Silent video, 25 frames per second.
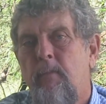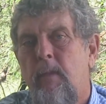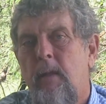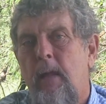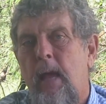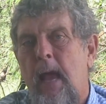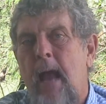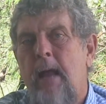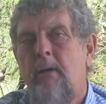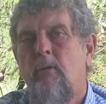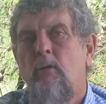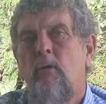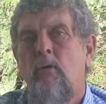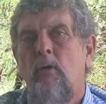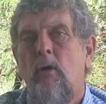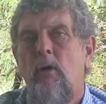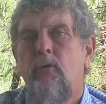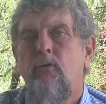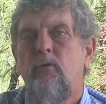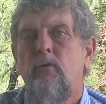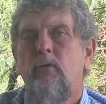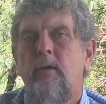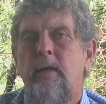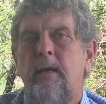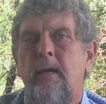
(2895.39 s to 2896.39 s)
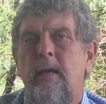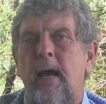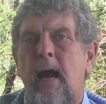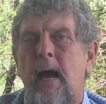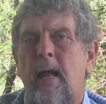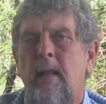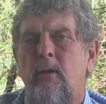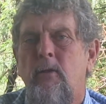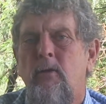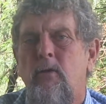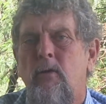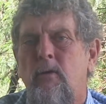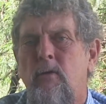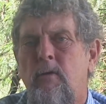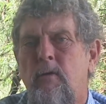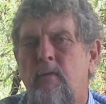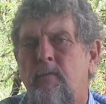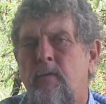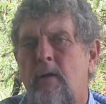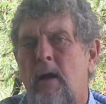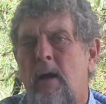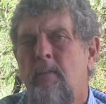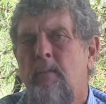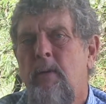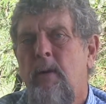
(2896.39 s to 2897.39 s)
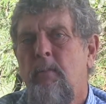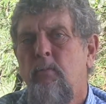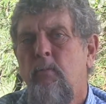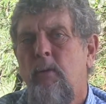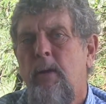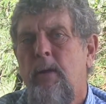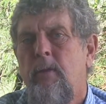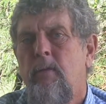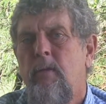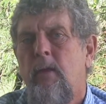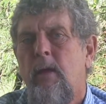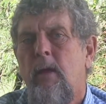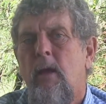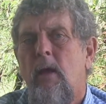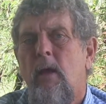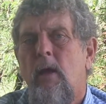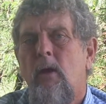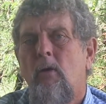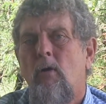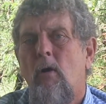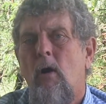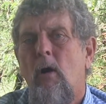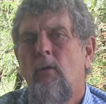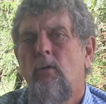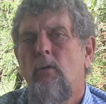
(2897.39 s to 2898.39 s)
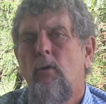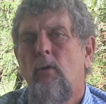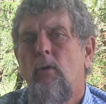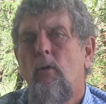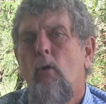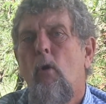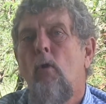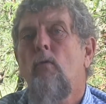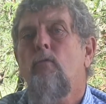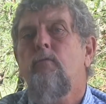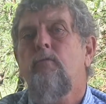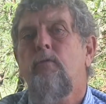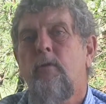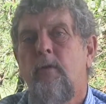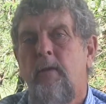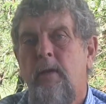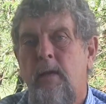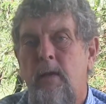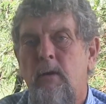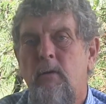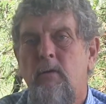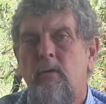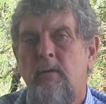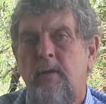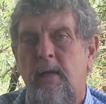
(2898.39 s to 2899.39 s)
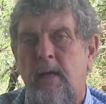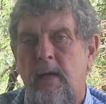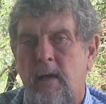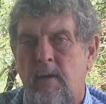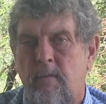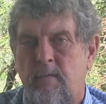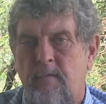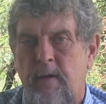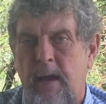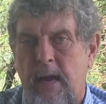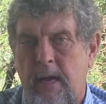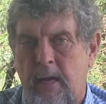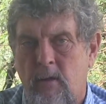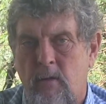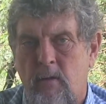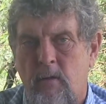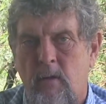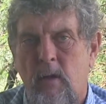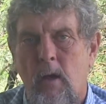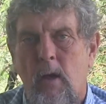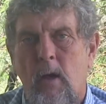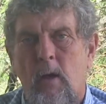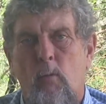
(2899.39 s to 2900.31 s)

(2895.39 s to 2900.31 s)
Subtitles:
agricultural ecologists have come up with called over-yielding effects,